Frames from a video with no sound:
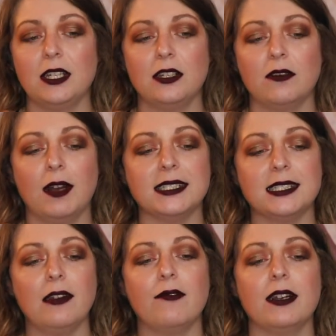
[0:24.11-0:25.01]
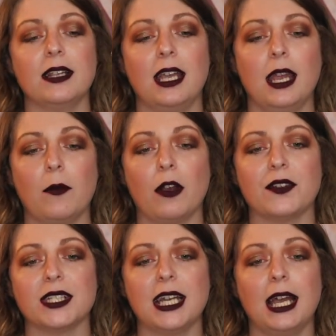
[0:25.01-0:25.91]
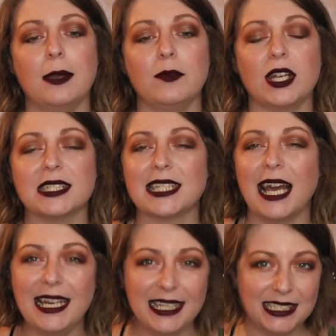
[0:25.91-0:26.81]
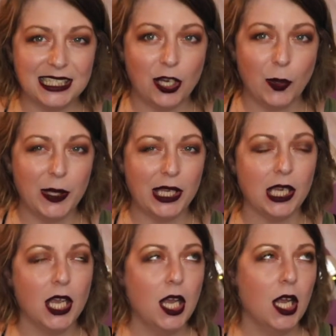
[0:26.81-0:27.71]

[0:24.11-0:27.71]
you know, I sit in front of the camera all the time. You guys kind of get to know me,